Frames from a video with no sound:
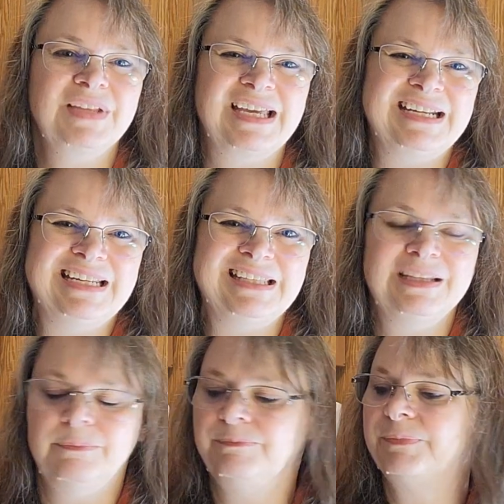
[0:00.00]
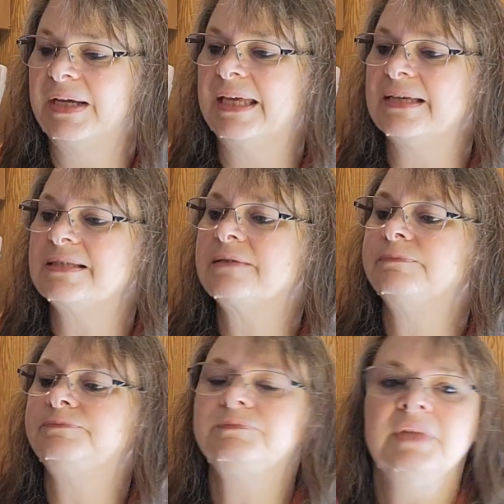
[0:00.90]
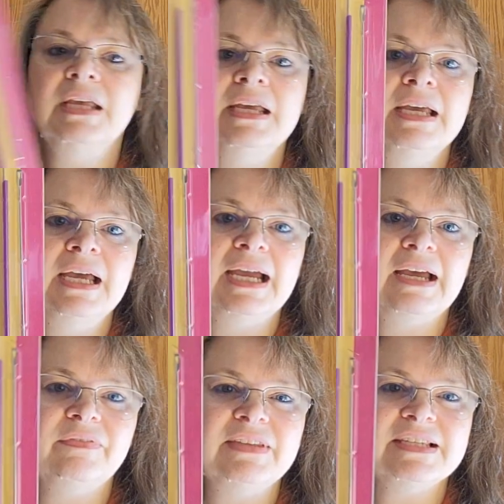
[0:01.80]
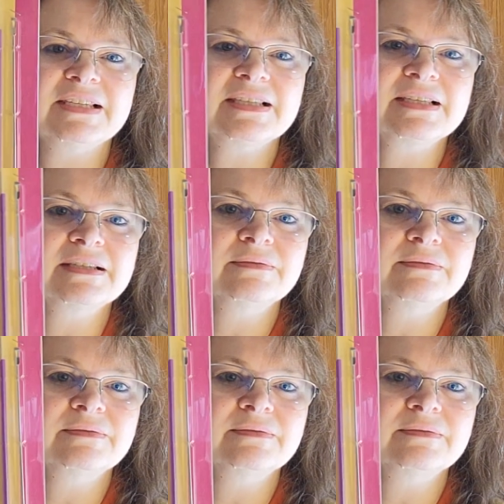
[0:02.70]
kind of need them, I guess. I got this